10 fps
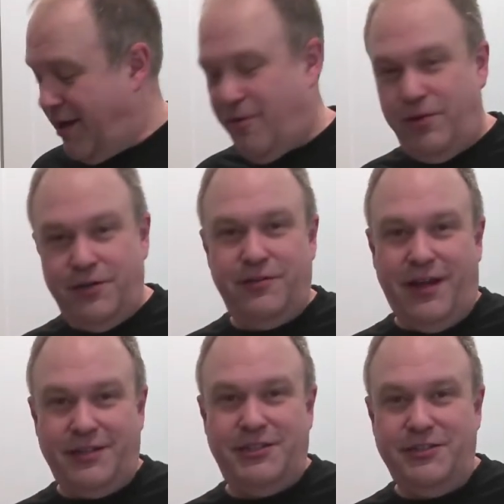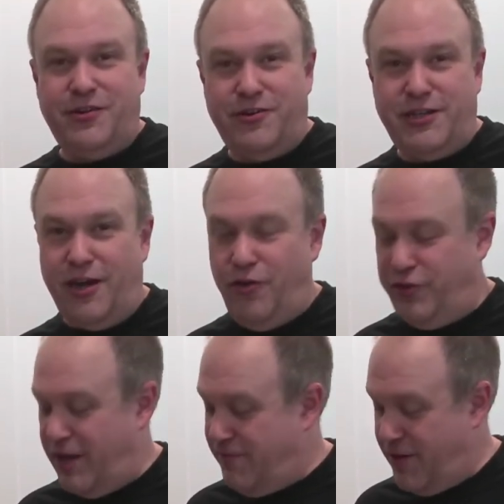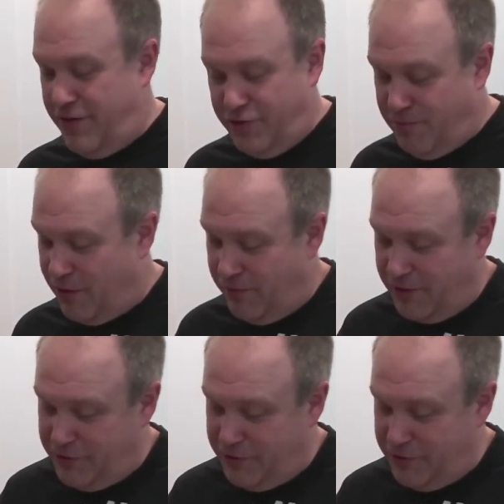we do like cheese on our tacos, and that feta is perfect.